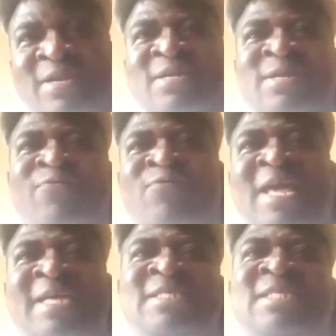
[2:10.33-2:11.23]

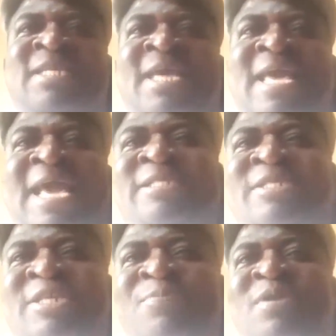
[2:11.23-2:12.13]
reflecting the
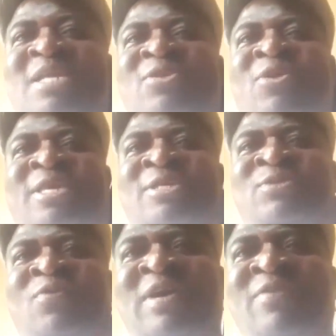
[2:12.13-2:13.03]
extremely lucky
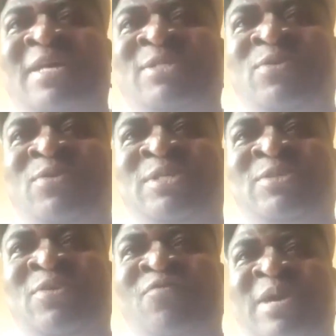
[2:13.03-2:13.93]
survival stories
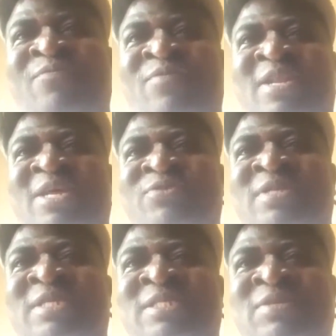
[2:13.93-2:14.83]
of my father
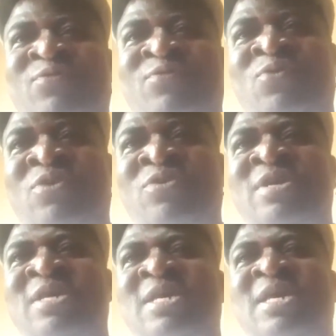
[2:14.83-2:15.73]
during the Civil War
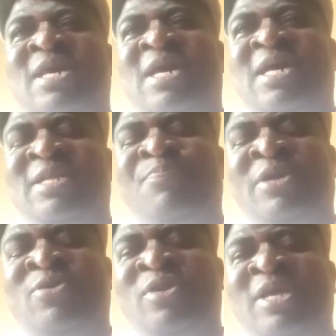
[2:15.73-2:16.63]
and the
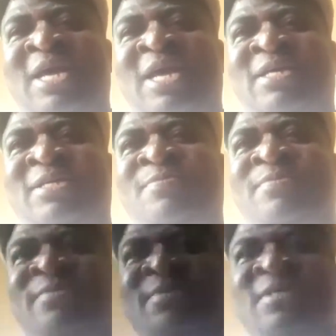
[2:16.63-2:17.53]
peculiar
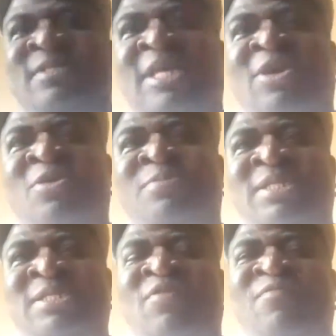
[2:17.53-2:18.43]

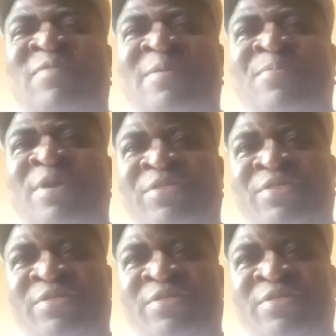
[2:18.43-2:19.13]
circumstances of my birth.